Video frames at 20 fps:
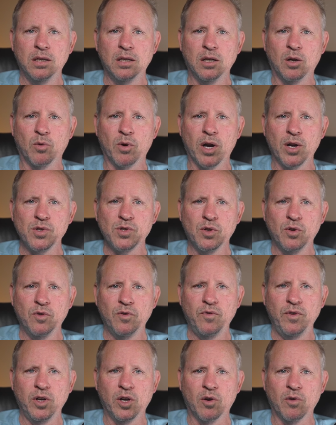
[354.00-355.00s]
A Rosso
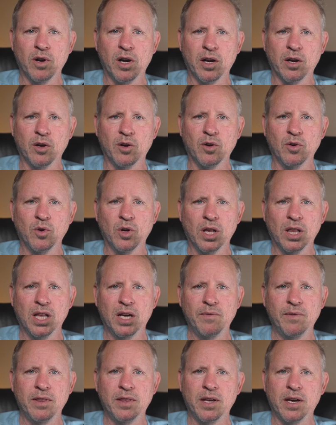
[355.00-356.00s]
Fiorano
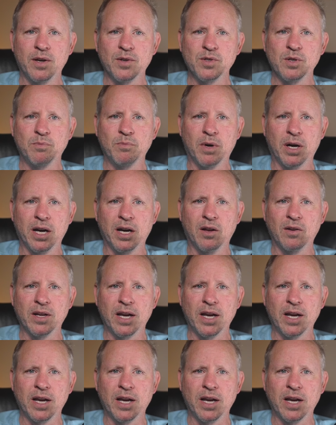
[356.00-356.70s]
11,000 mile